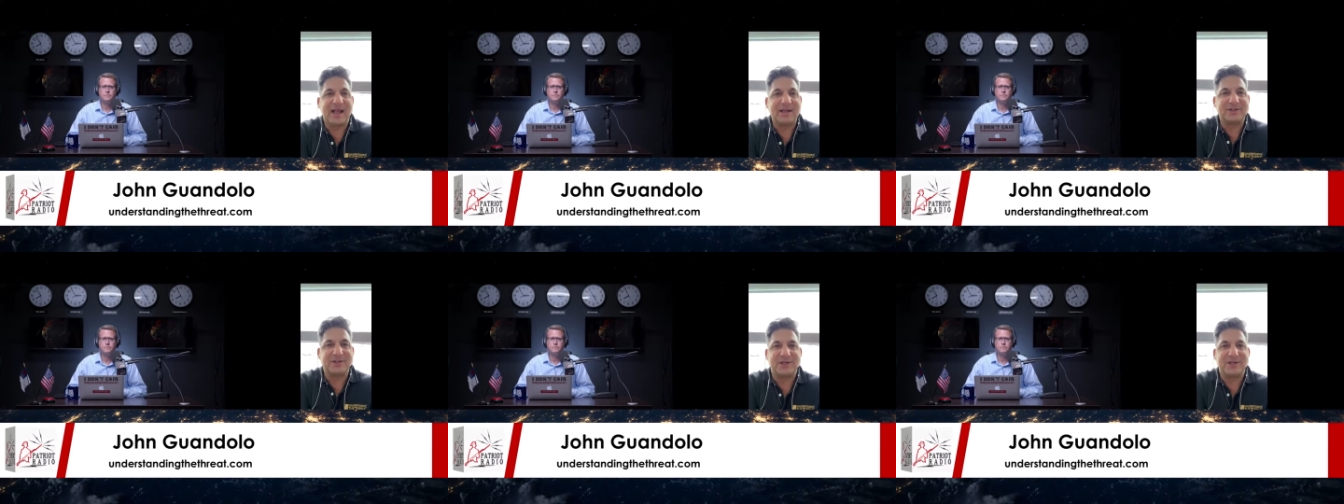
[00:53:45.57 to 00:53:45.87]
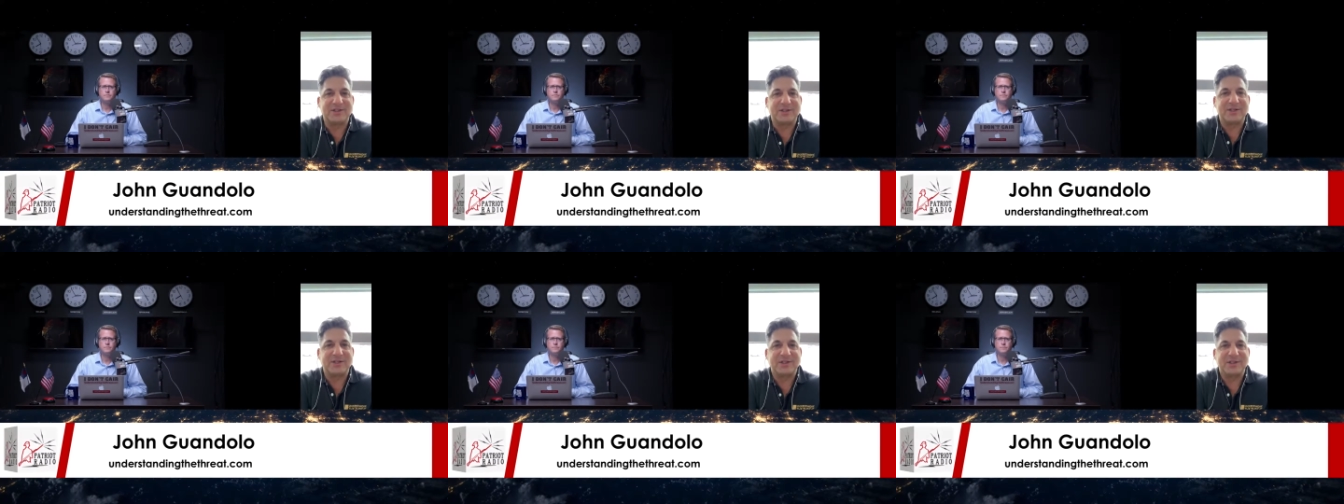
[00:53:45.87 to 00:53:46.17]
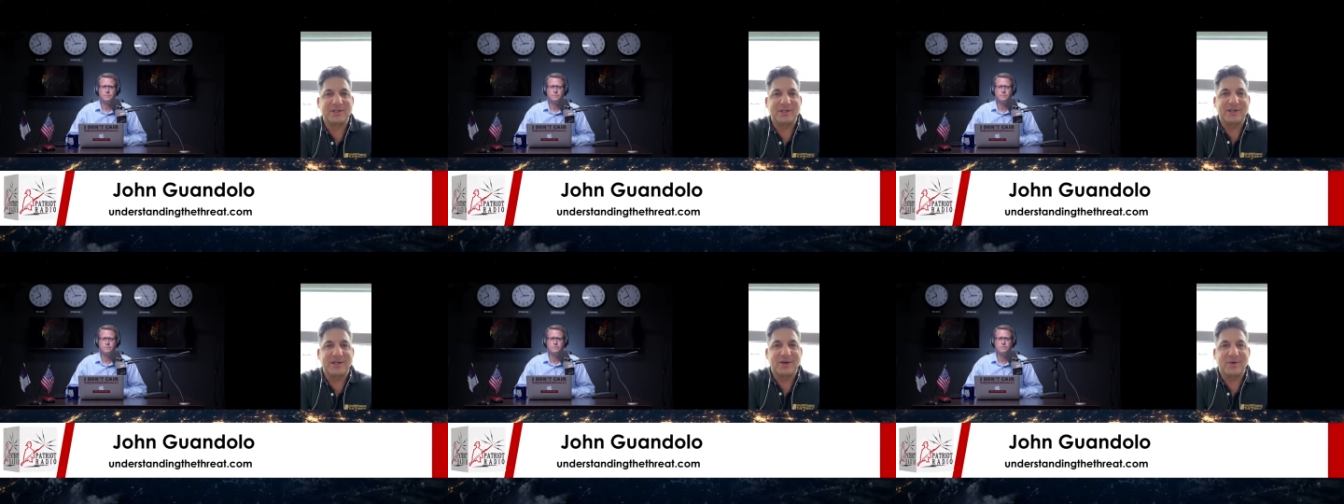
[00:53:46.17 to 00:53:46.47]

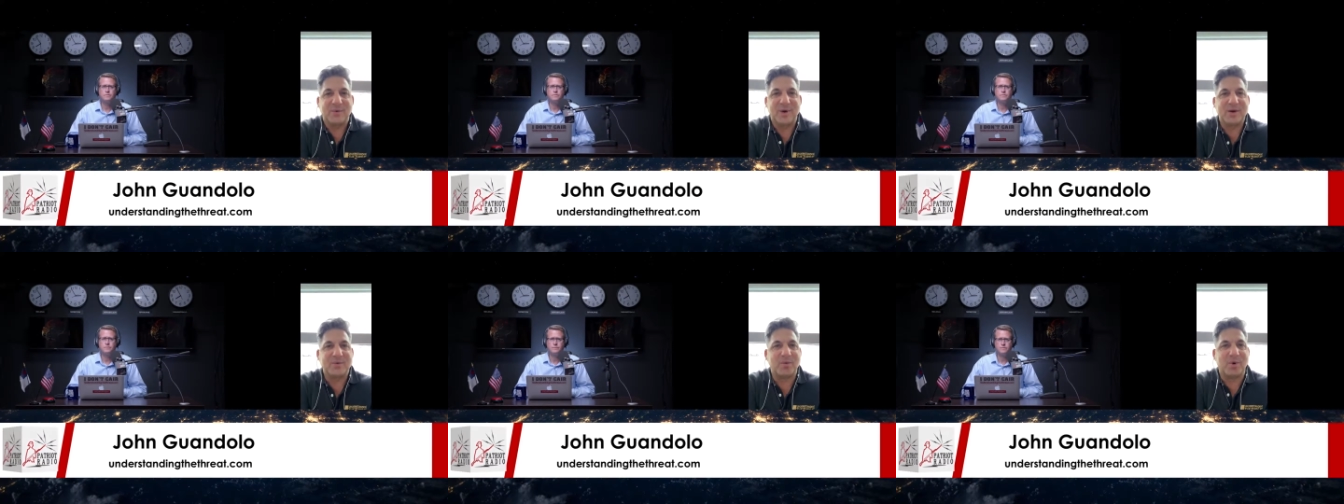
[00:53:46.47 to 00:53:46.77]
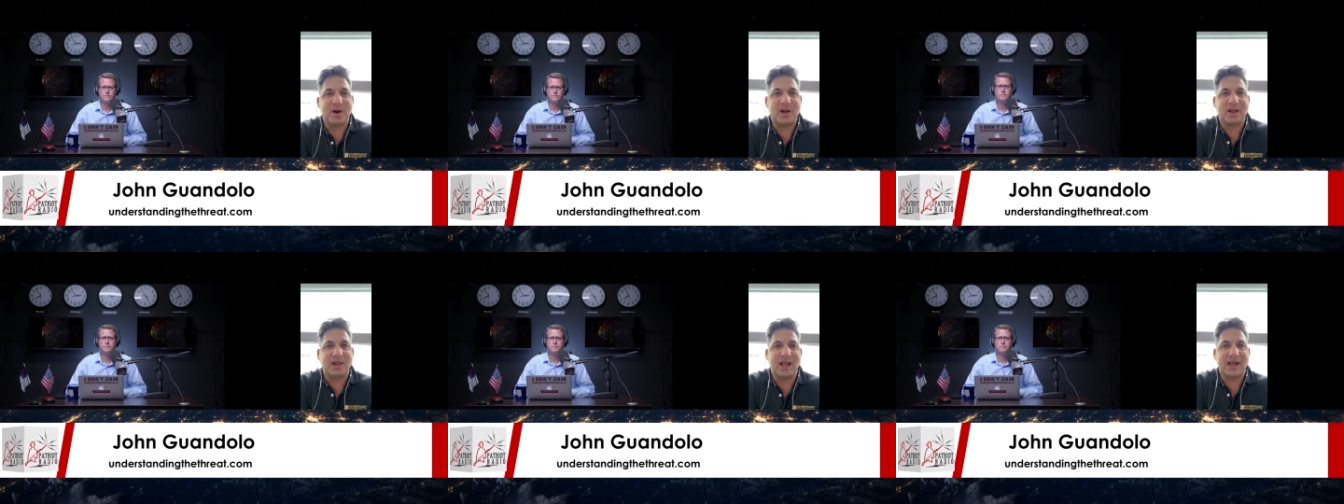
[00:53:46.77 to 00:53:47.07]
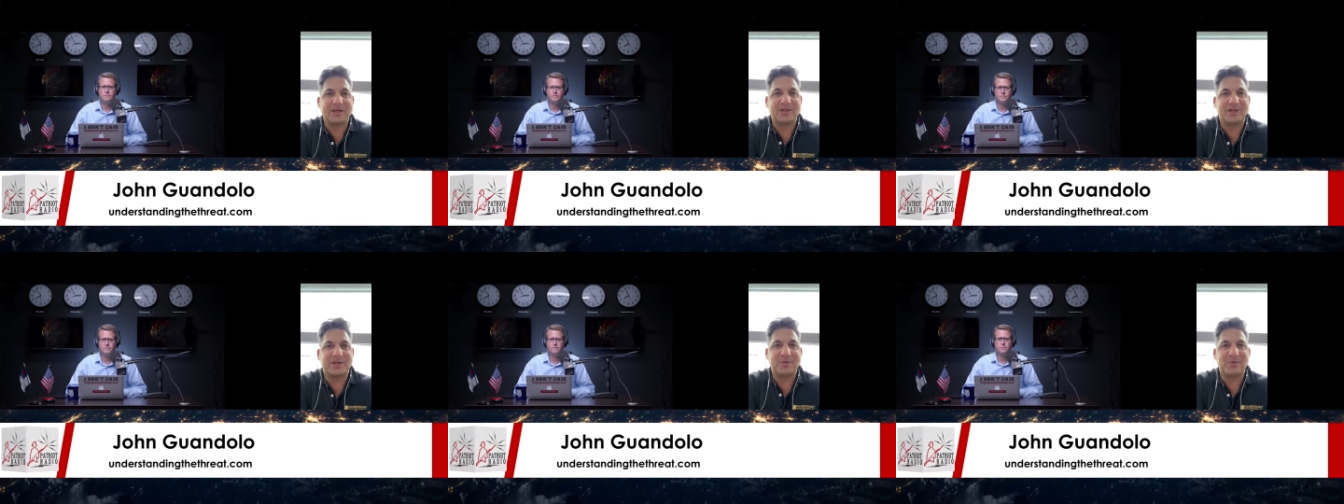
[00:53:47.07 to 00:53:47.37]
elections. We had one
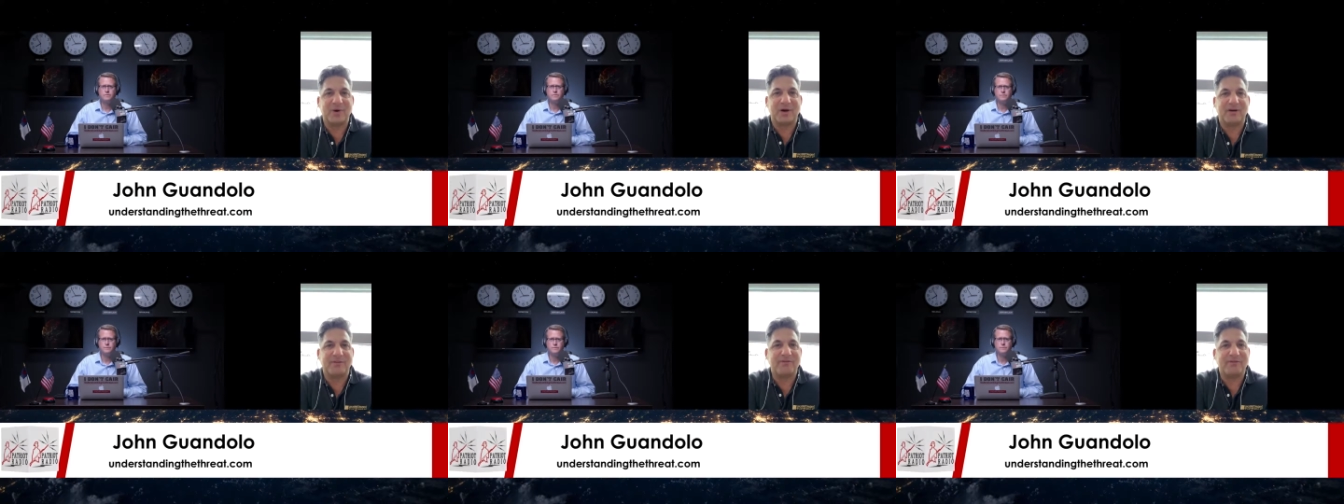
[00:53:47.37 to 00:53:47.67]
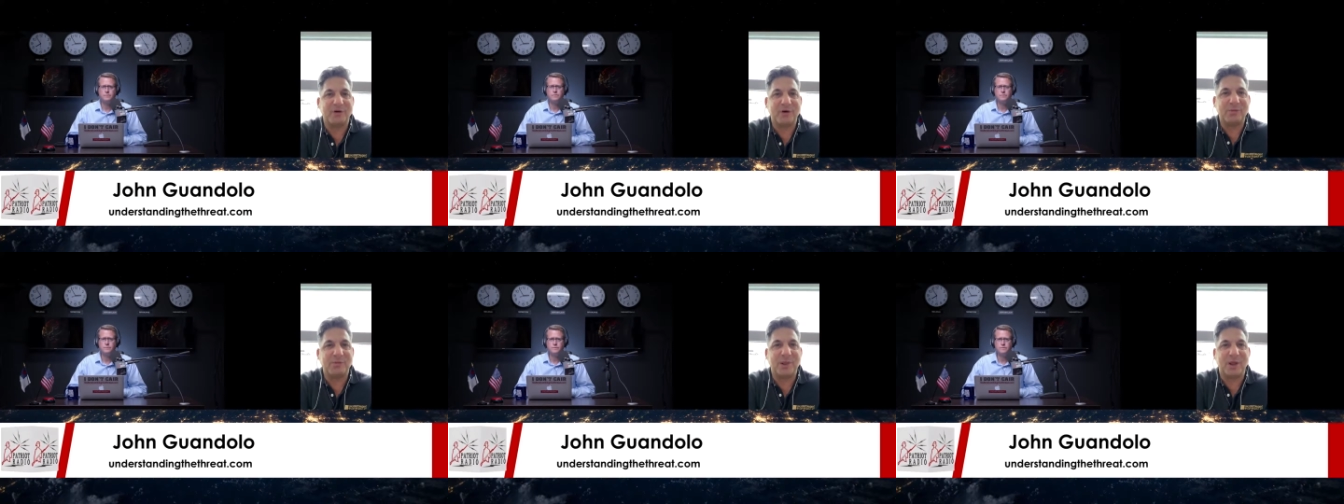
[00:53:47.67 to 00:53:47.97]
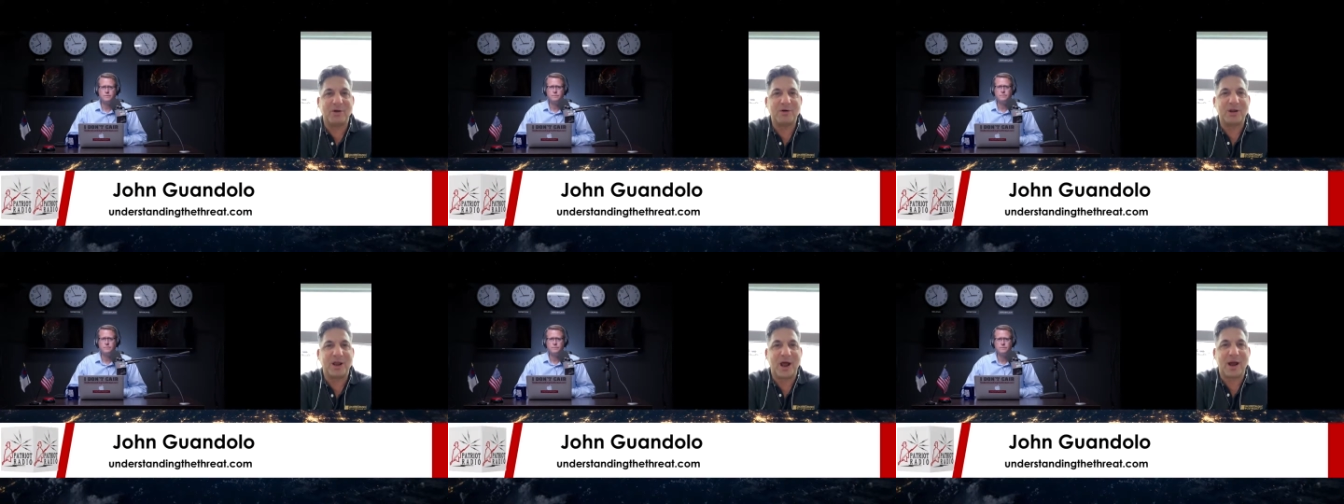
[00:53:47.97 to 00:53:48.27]
election where a
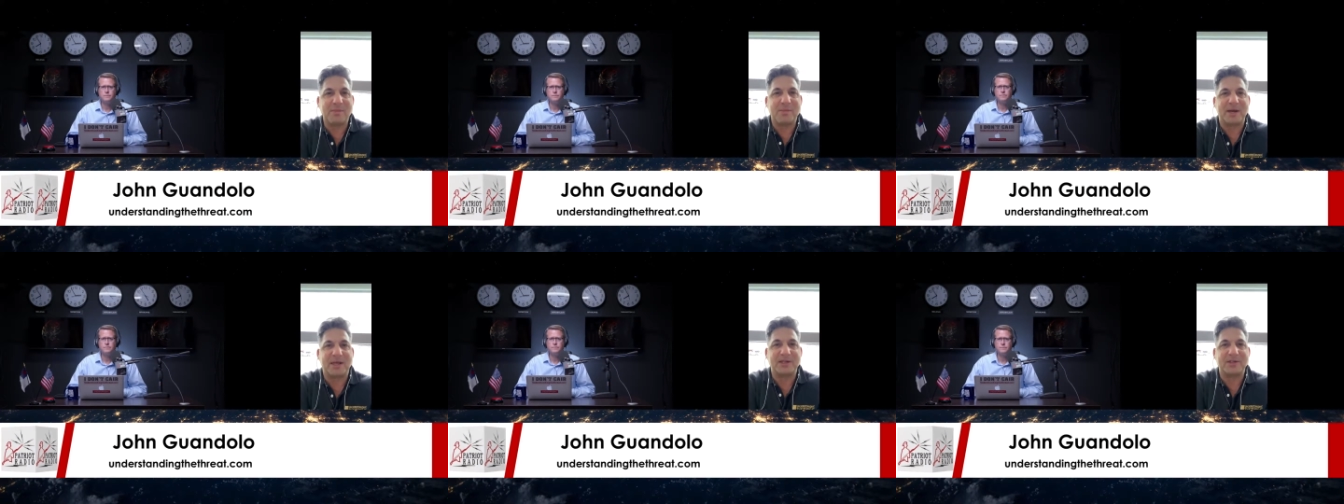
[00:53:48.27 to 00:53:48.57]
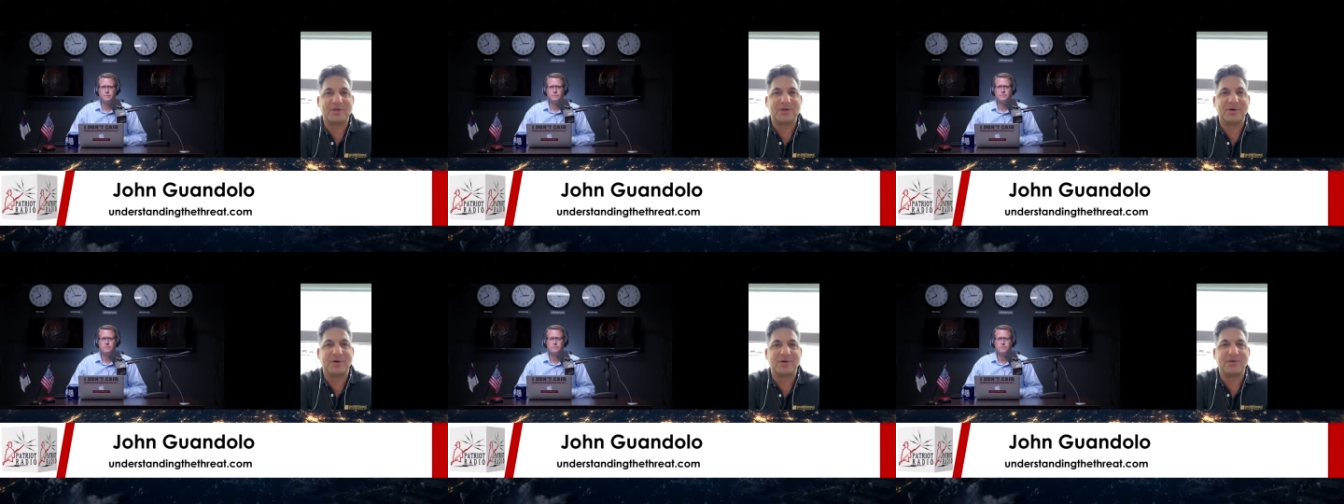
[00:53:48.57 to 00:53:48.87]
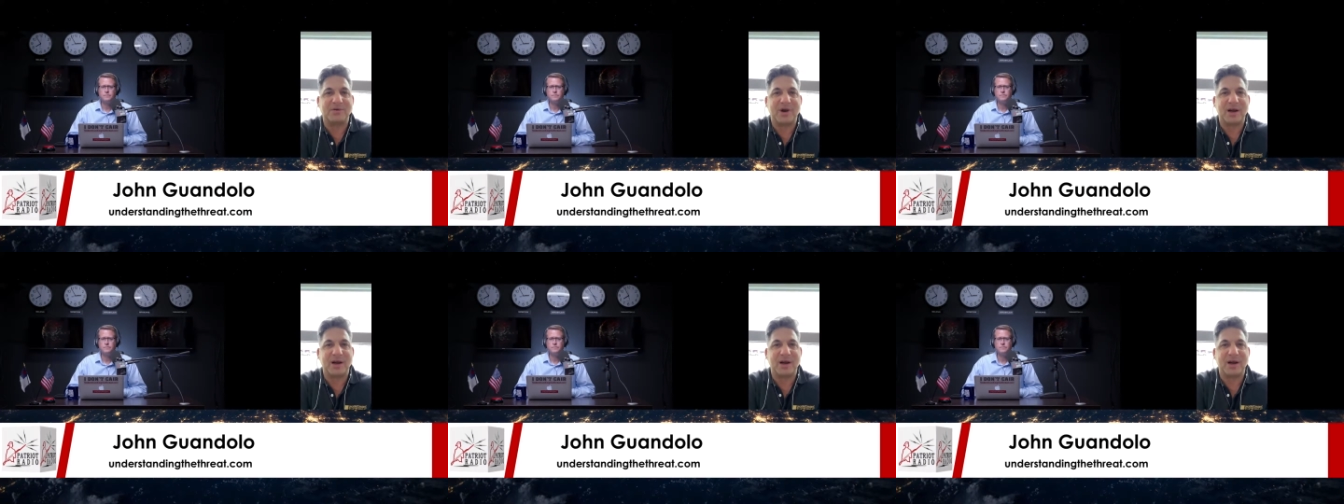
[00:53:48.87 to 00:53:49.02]
full-blown communist